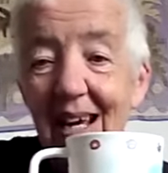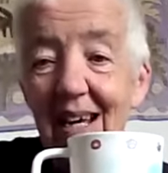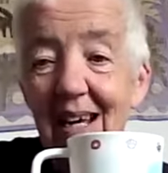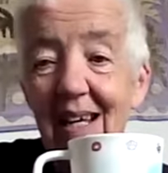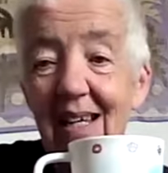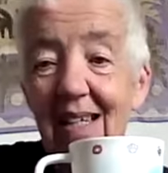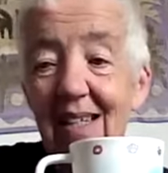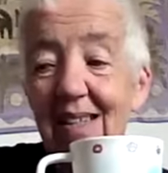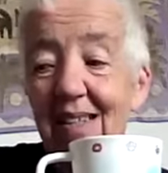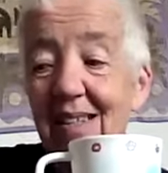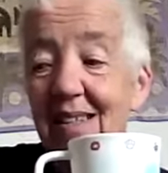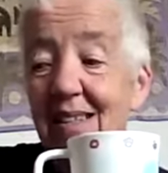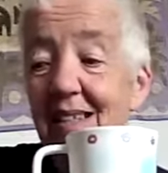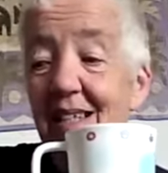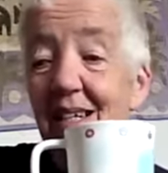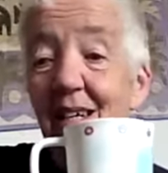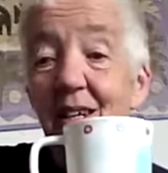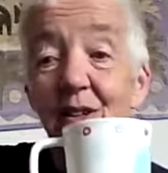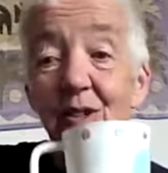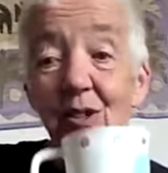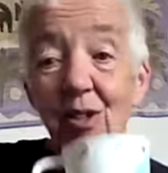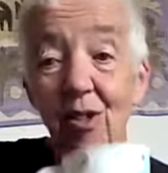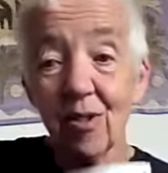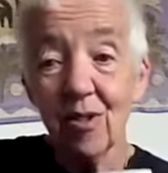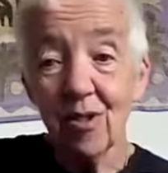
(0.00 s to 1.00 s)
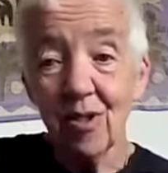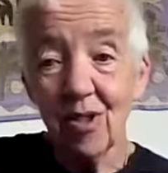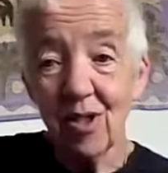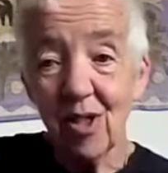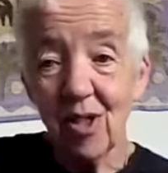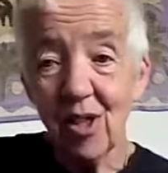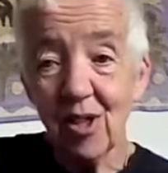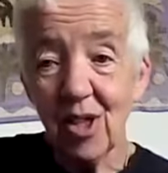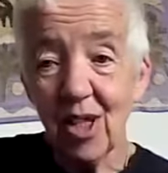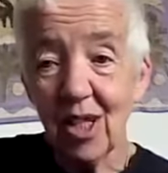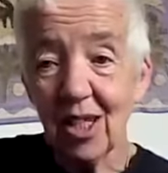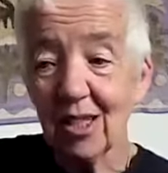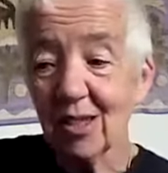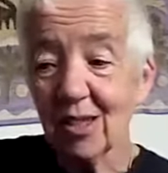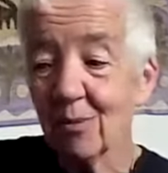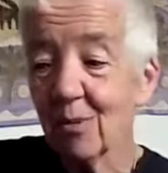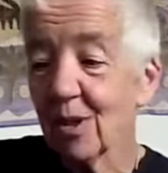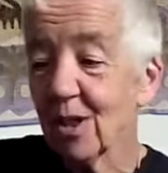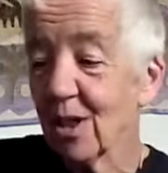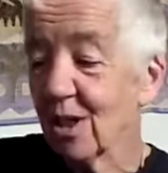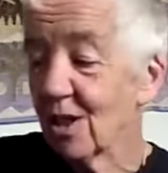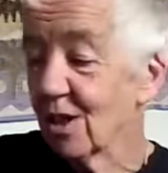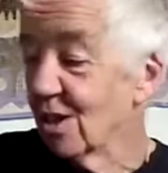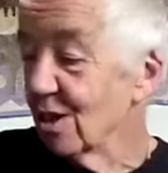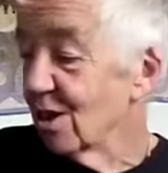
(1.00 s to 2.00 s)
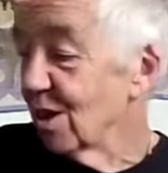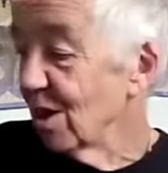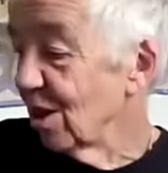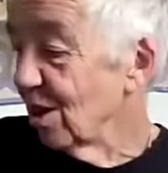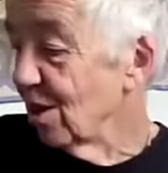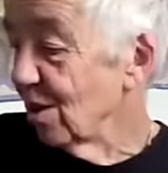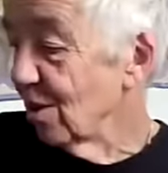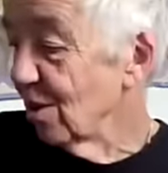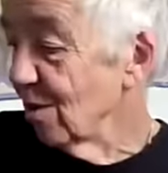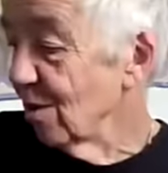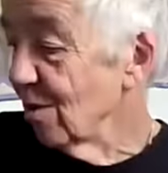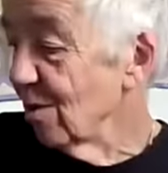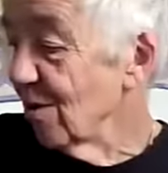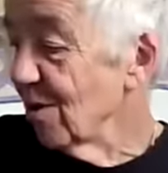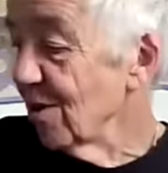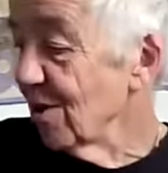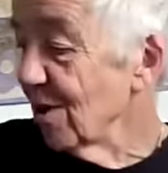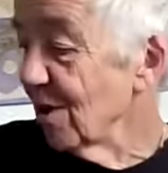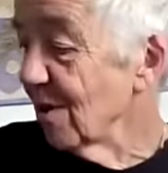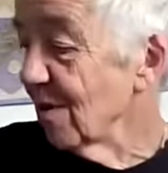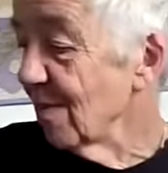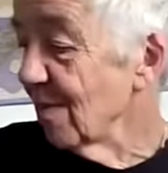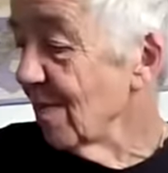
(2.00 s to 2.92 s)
And those are the things we're going to use.